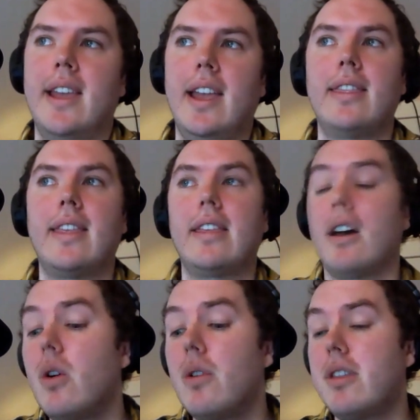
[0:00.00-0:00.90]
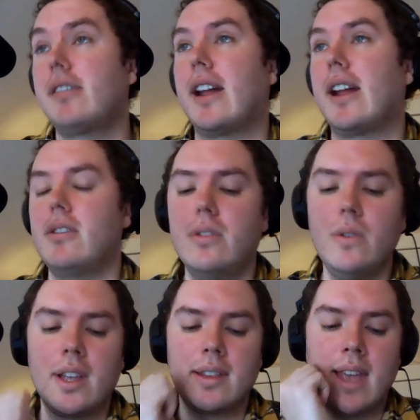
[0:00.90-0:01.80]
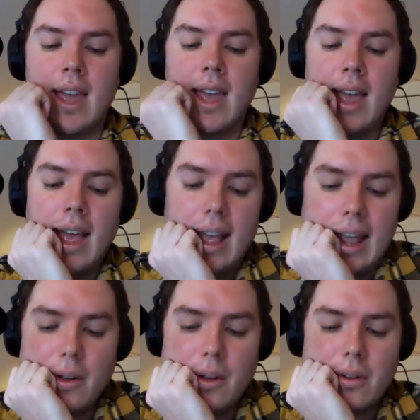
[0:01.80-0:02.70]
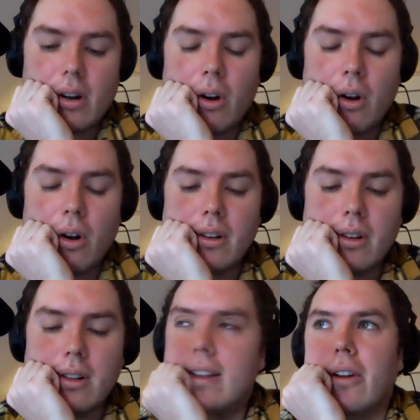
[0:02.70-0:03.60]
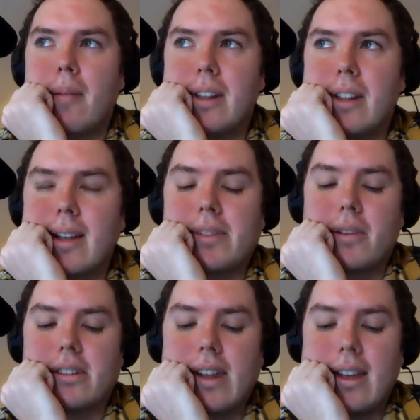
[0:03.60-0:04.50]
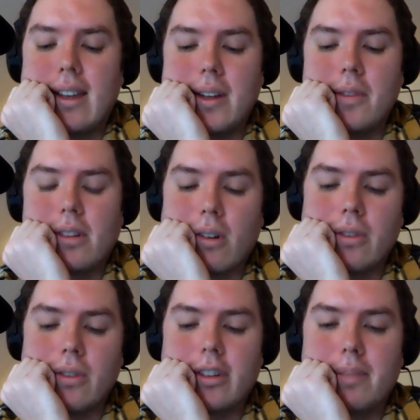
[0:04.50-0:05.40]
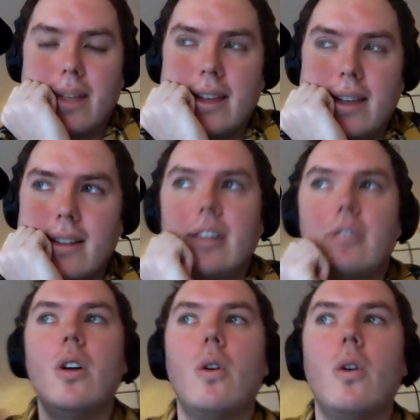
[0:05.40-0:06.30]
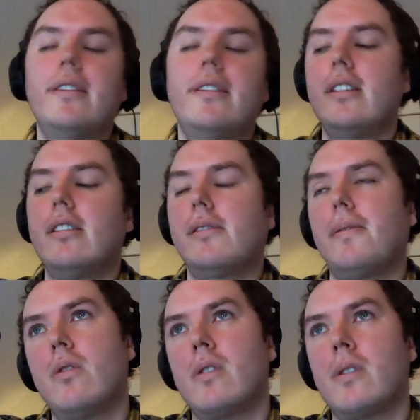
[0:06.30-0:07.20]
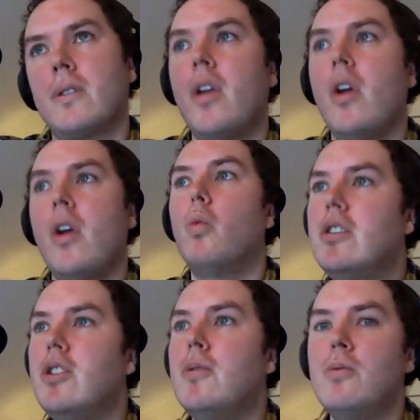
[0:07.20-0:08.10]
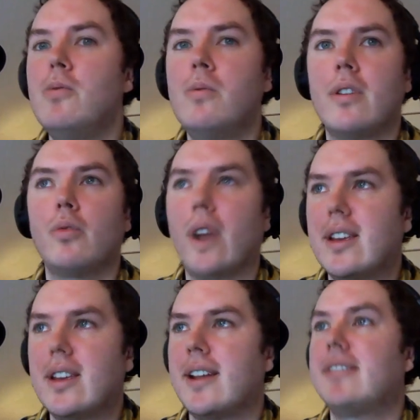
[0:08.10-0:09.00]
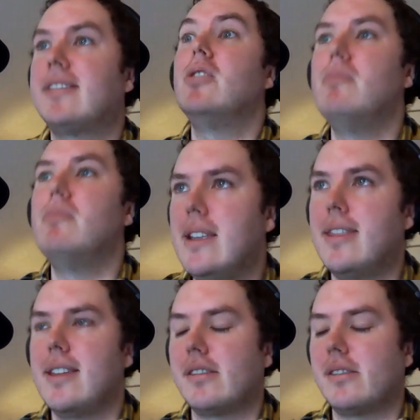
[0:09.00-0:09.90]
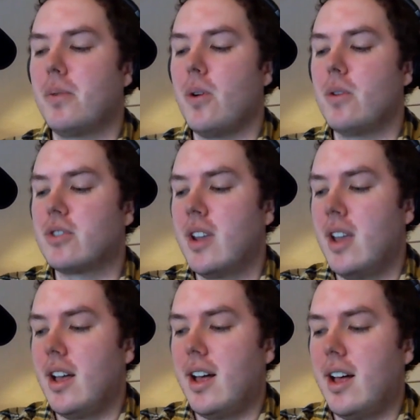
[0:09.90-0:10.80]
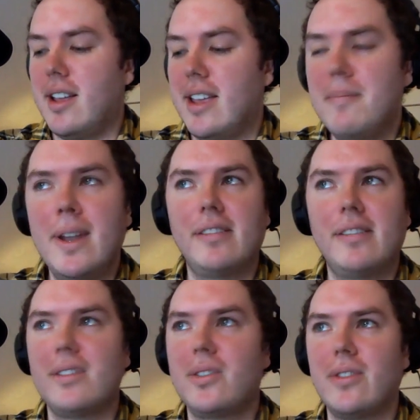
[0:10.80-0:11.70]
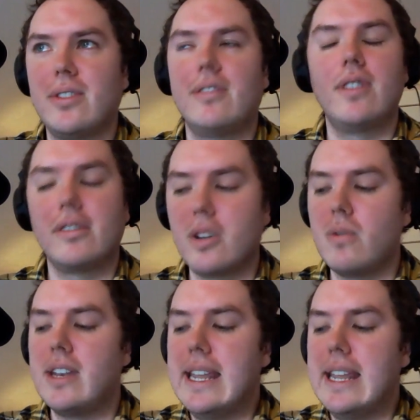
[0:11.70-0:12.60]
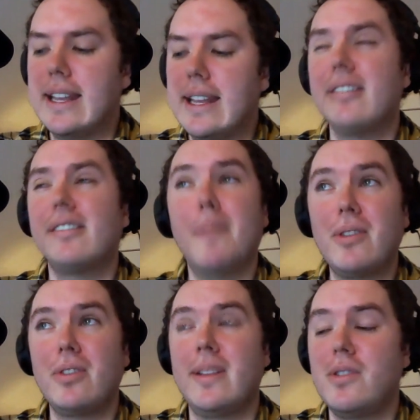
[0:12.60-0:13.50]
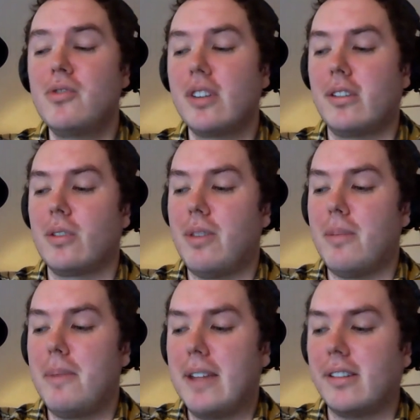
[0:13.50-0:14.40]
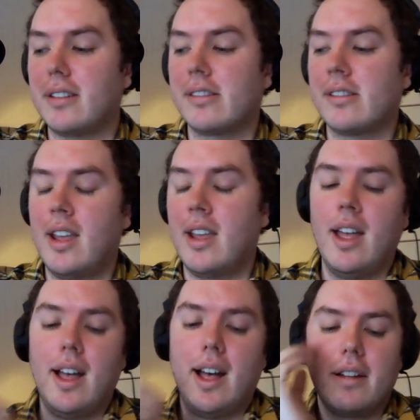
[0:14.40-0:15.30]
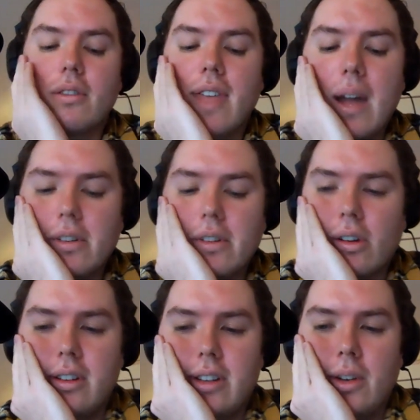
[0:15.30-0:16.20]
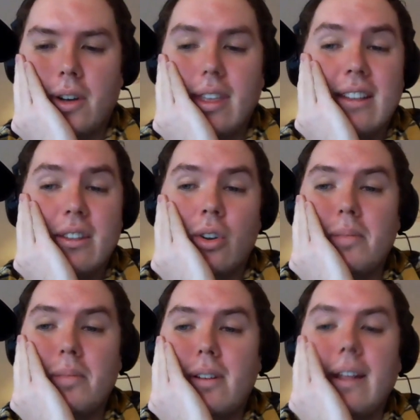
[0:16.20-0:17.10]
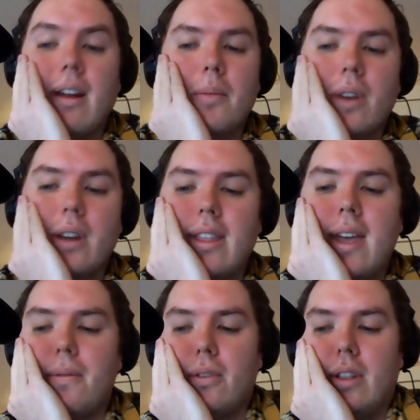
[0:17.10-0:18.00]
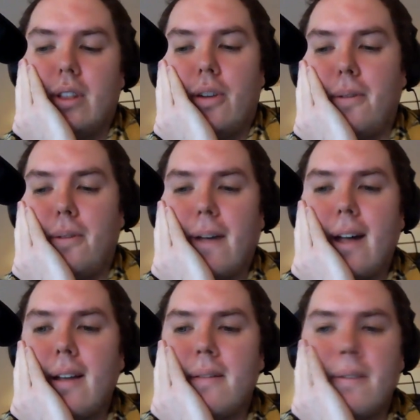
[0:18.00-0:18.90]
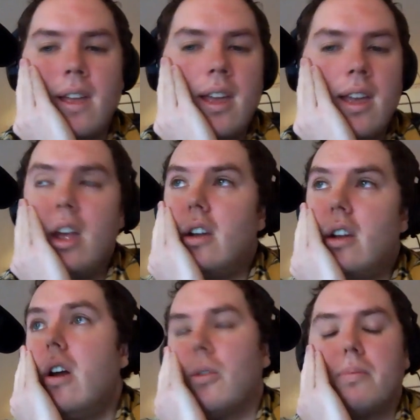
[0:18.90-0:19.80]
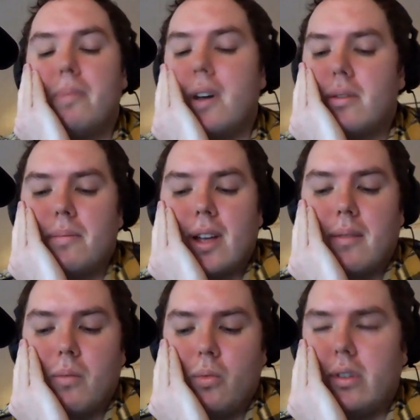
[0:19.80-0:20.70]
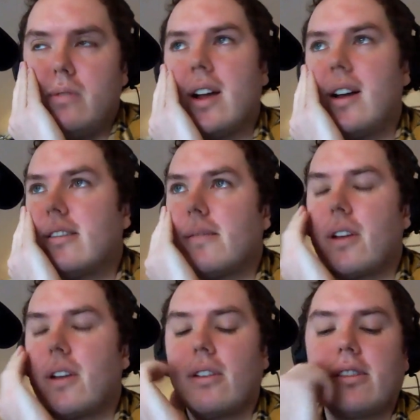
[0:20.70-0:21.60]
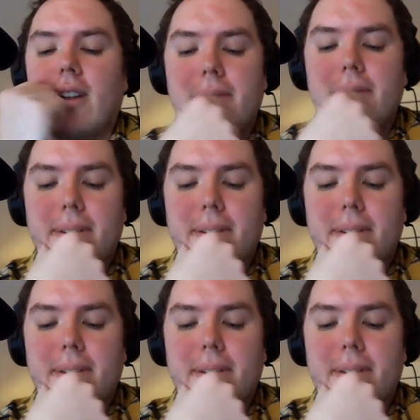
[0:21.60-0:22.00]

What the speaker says: And then they thought, oh, this is how you do it. And it was hard, like, no matter how many times I would say it, it was hard to explain, like, no, this is for when you recognize that you need this approach. In many situations, you just don't need it, especially if you just learned the basics. So that was hard to deal with. In terms of like upgrading that for Laravel 5, no, but we'll do tons of other stuff.